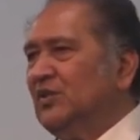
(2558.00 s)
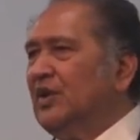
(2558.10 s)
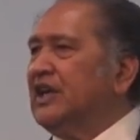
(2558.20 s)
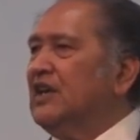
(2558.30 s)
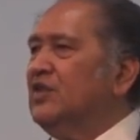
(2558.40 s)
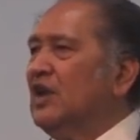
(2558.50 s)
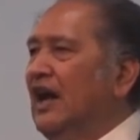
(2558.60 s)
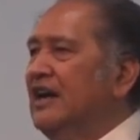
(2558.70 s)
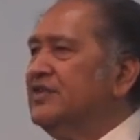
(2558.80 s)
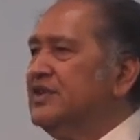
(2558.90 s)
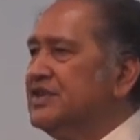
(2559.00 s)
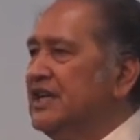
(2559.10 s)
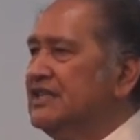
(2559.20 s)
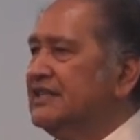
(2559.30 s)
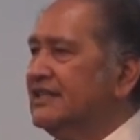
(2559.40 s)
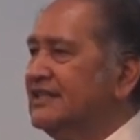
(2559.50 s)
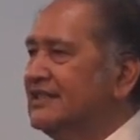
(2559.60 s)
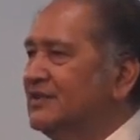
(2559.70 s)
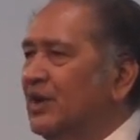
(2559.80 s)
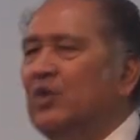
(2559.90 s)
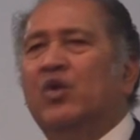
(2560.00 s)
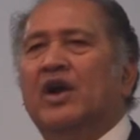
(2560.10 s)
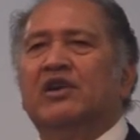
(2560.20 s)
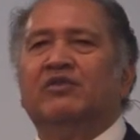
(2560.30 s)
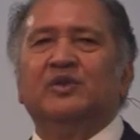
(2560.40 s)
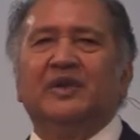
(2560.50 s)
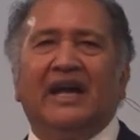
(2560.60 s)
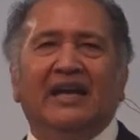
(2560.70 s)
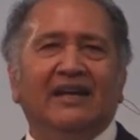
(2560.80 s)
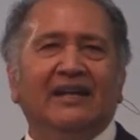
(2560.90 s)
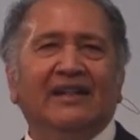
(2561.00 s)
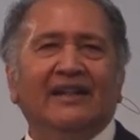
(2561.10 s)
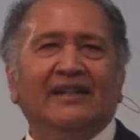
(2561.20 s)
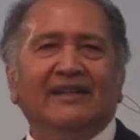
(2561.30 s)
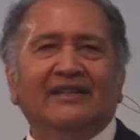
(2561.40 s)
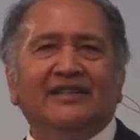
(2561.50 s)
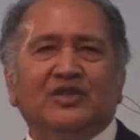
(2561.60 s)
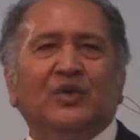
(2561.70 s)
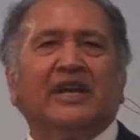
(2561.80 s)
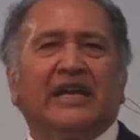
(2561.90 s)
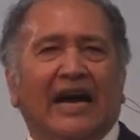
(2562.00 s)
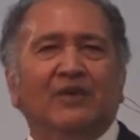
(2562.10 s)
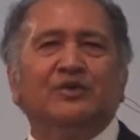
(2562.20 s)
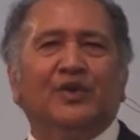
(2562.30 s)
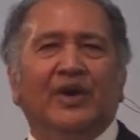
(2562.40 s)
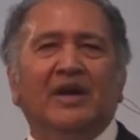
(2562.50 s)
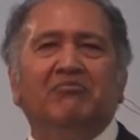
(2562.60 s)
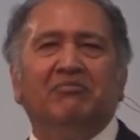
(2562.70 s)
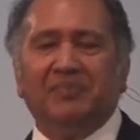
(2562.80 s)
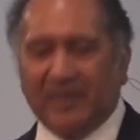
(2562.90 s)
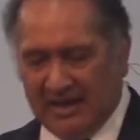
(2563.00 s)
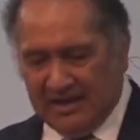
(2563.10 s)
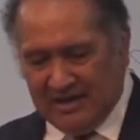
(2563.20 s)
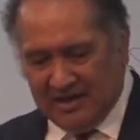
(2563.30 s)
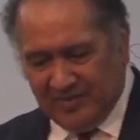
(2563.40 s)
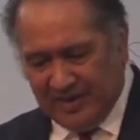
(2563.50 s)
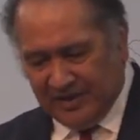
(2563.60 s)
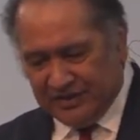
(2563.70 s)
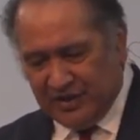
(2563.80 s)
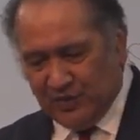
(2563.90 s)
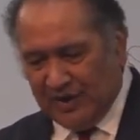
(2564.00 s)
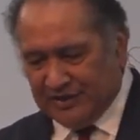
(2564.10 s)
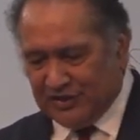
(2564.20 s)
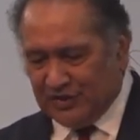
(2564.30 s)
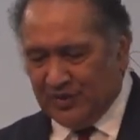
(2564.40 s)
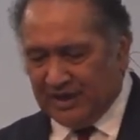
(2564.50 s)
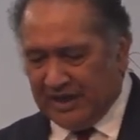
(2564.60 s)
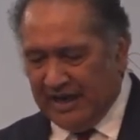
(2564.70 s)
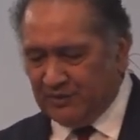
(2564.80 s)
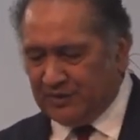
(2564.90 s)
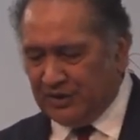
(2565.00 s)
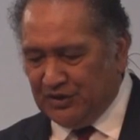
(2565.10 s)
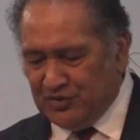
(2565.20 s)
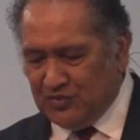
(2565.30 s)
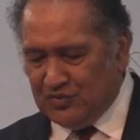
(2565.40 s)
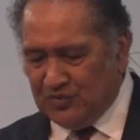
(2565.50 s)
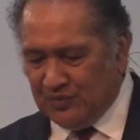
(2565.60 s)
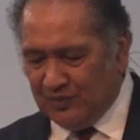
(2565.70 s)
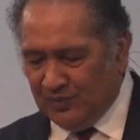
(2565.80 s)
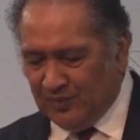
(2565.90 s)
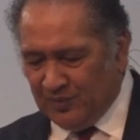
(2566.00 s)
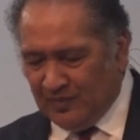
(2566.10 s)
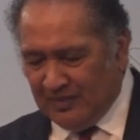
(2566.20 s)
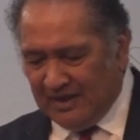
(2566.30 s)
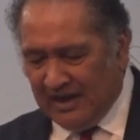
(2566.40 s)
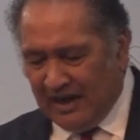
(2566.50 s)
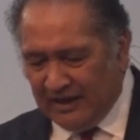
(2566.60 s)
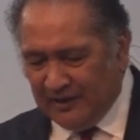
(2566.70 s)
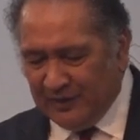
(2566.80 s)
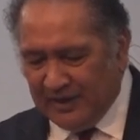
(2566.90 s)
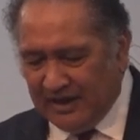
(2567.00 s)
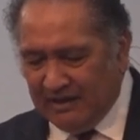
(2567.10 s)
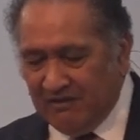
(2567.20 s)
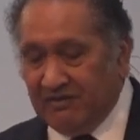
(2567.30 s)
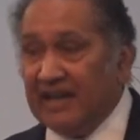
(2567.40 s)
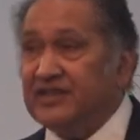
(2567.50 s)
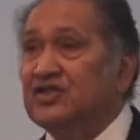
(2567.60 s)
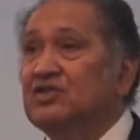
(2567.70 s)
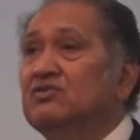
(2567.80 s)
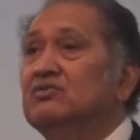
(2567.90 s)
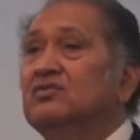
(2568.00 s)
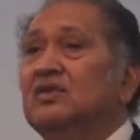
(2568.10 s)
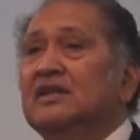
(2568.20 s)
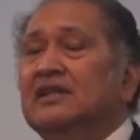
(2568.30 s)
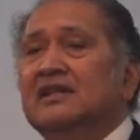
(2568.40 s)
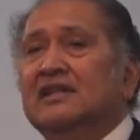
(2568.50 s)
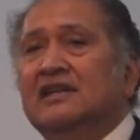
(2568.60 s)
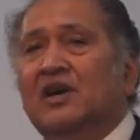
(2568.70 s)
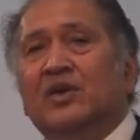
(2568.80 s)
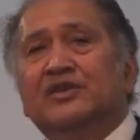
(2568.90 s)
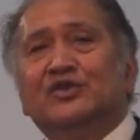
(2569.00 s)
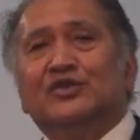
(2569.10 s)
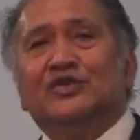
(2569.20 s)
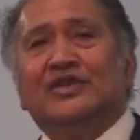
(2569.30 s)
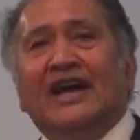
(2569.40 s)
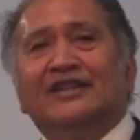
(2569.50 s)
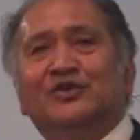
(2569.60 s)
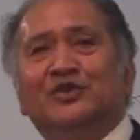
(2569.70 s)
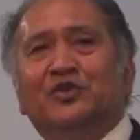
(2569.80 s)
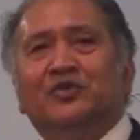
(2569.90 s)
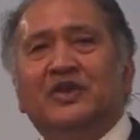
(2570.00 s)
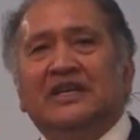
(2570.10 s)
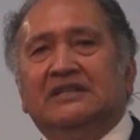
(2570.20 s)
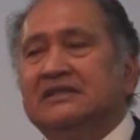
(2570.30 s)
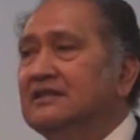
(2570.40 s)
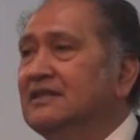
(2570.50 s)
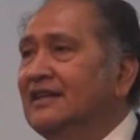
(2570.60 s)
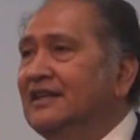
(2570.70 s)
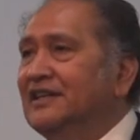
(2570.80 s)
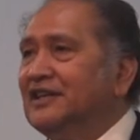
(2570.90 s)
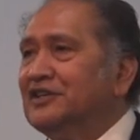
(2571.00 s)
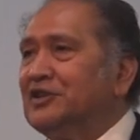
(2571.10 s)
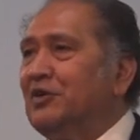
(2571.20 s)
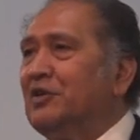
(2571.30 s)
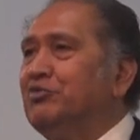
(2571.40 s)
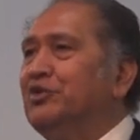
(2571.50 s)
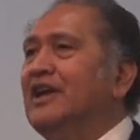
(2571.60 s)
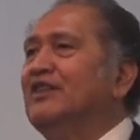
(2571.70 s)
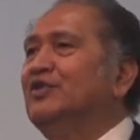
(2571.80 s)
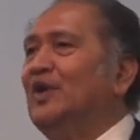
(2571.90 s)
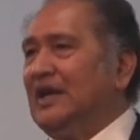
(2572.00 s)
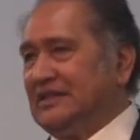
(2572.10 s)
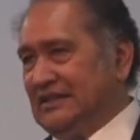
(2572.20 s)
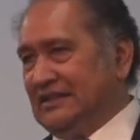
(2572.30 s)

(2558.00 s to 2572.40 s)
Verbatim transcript: Want to give your life to Jesus. What a wonderful day to encounter him because he wants to encounter you. Hallelujah. If that's you, I want you to stand to your feet because I want to pray for us.